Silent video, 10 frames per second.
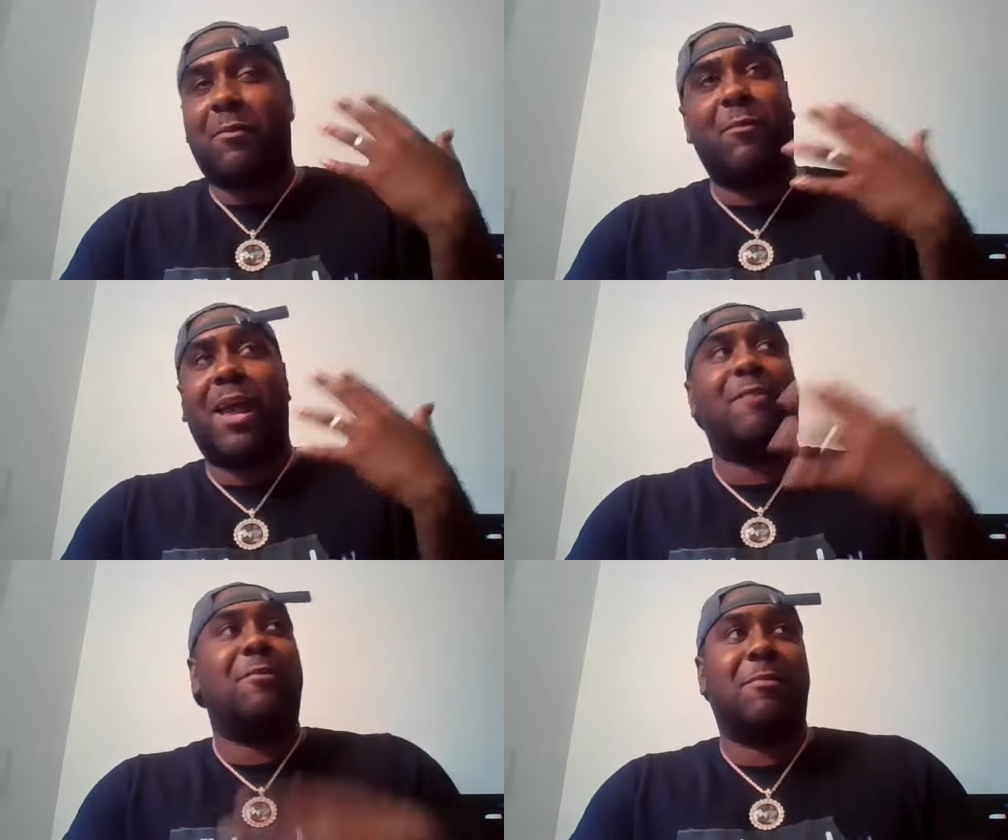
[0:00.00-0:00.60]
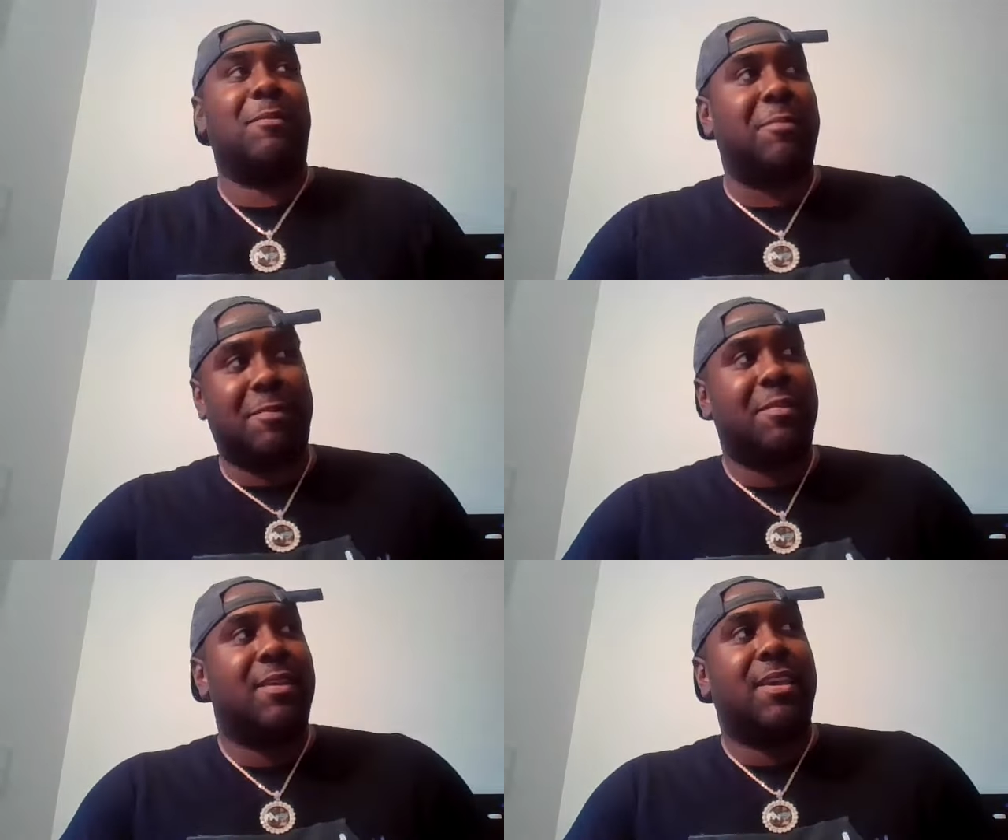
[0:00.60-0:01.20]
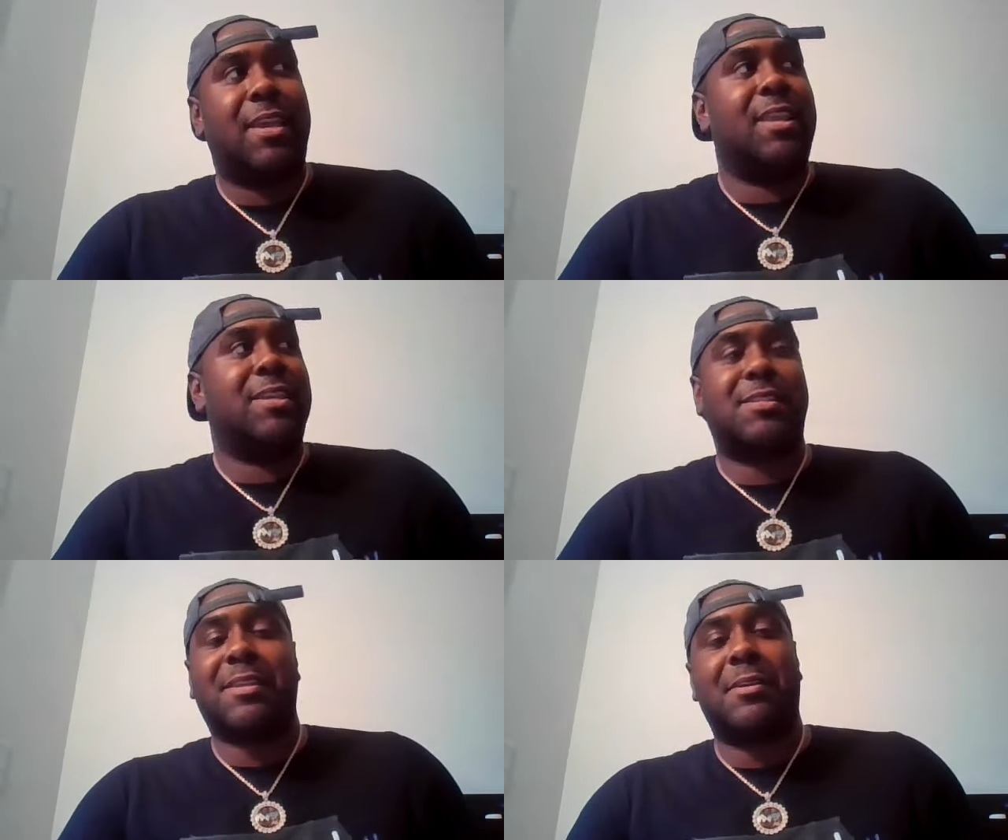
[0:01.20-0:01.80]
from what I remember, he
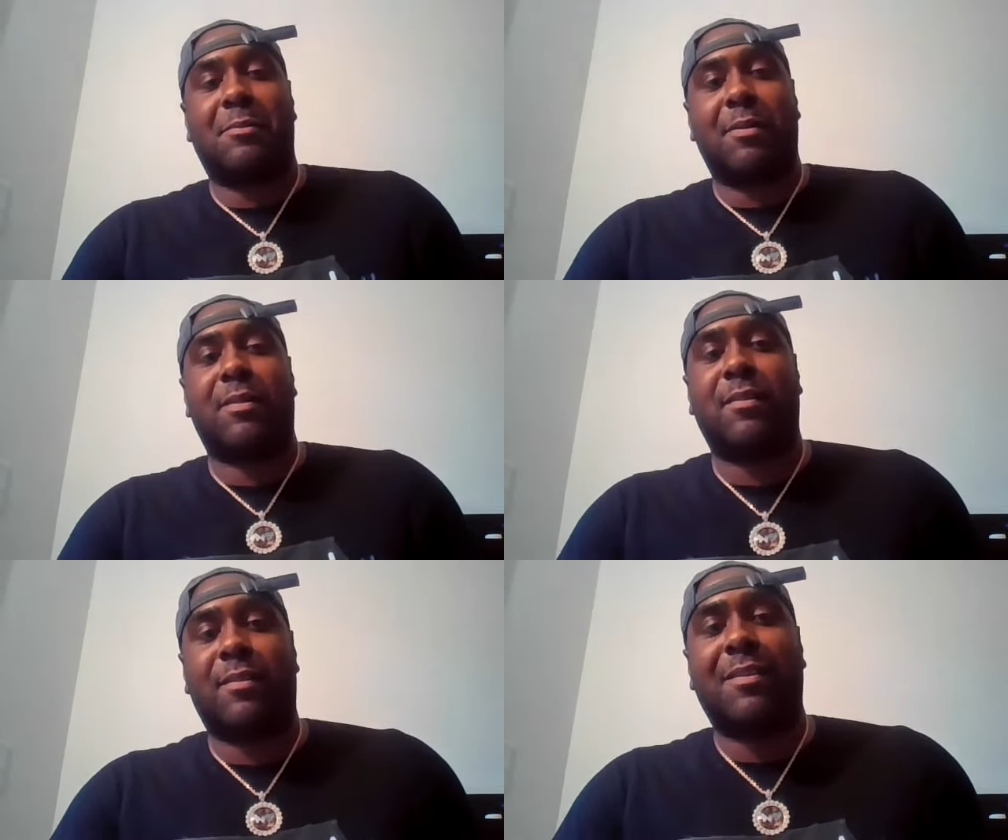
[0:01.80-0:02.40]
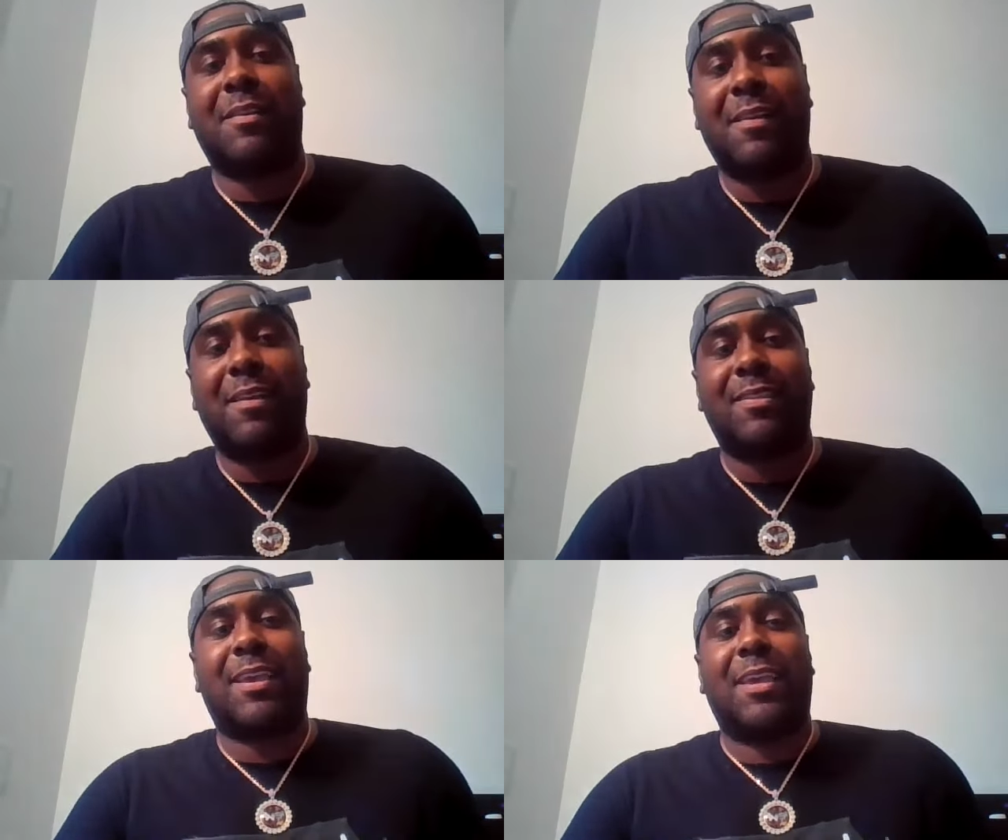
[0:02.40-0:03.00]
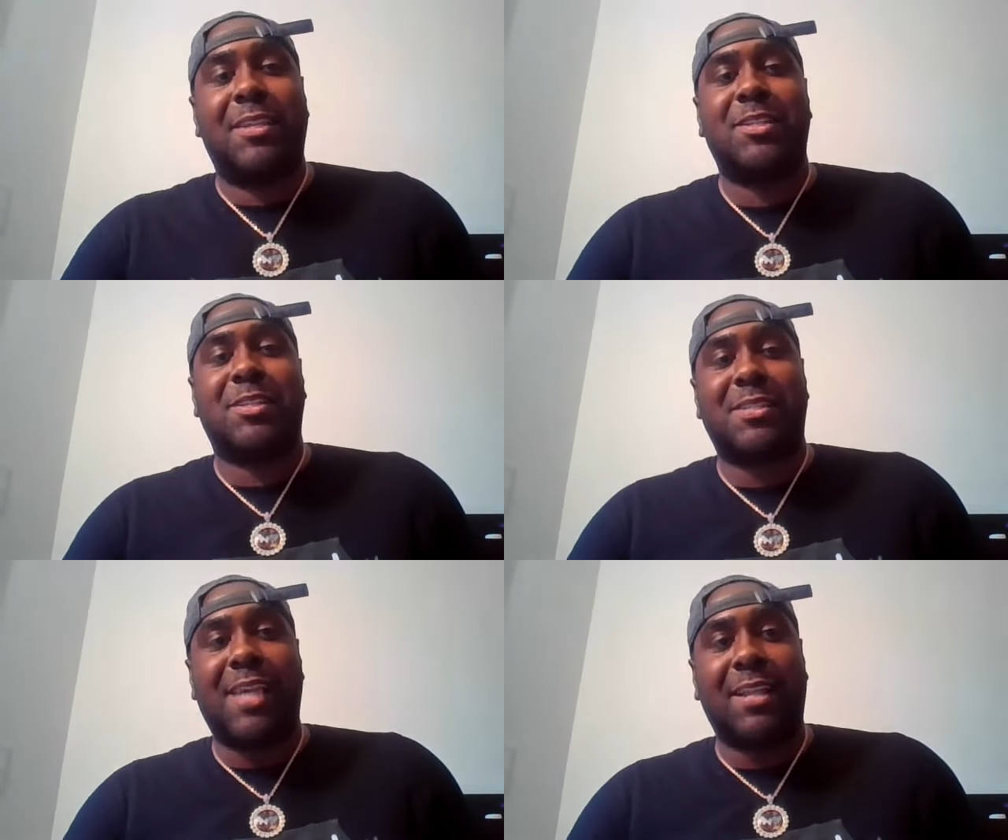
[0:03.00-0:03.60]
didn't say a word. Like he
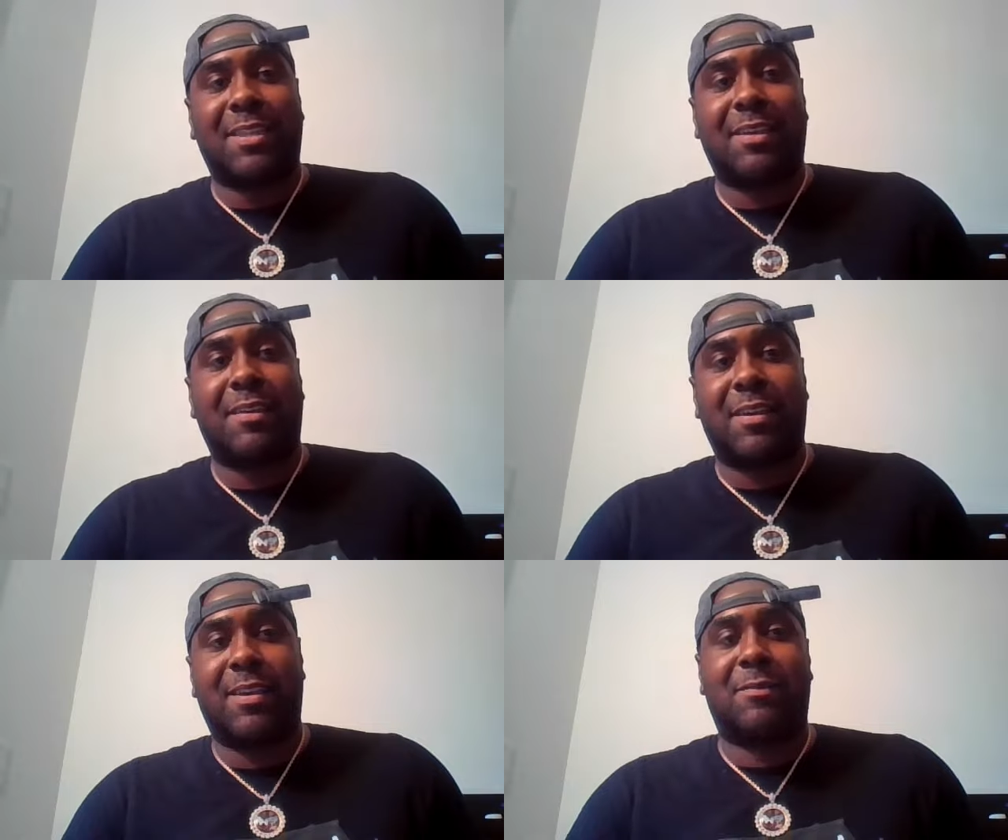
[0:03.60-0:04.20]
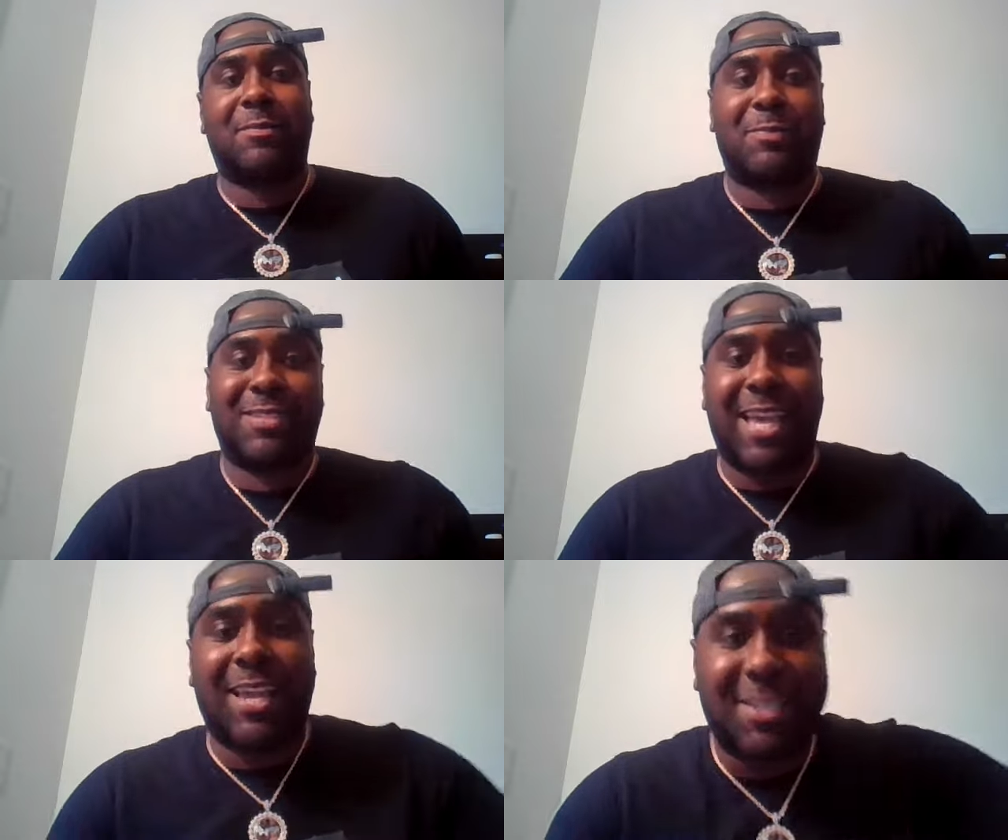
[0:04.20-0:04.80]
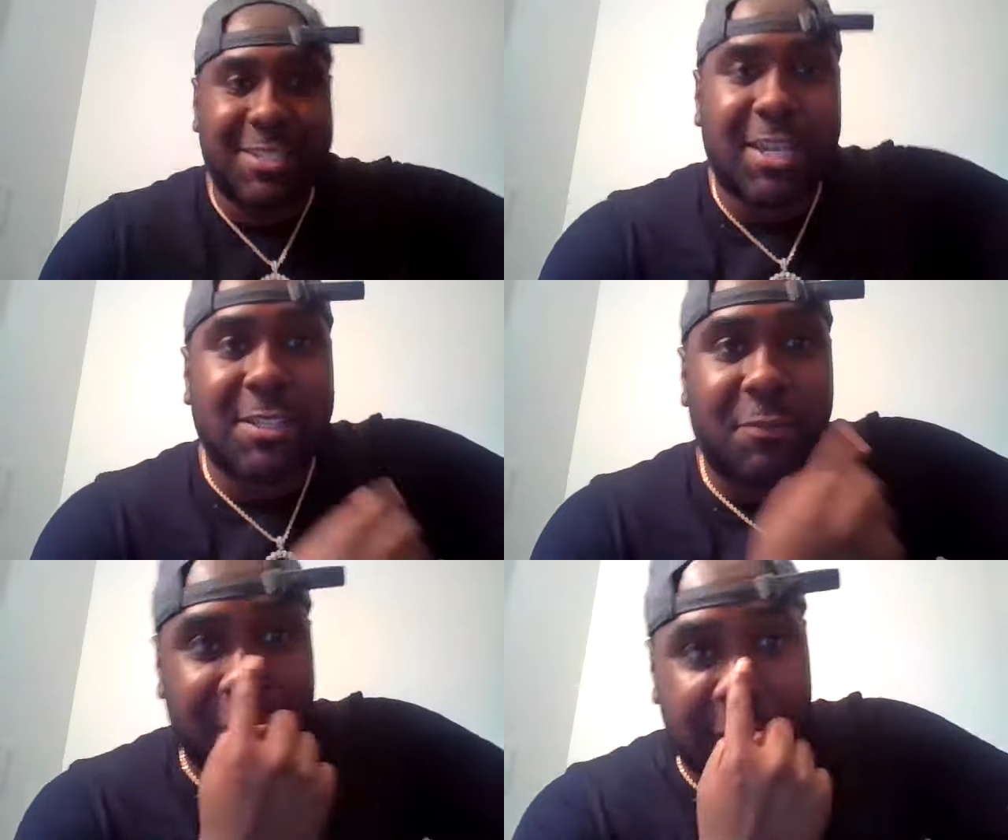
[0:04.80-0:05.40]
just sat there and sat in
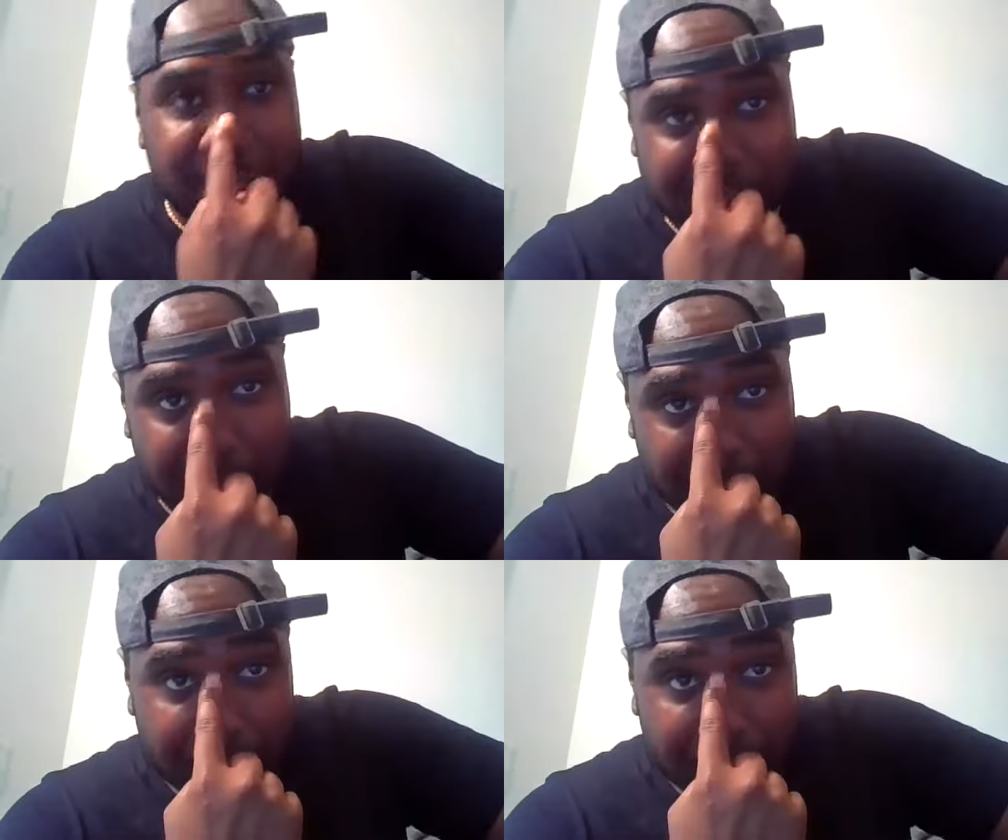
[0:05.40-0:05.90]
John's face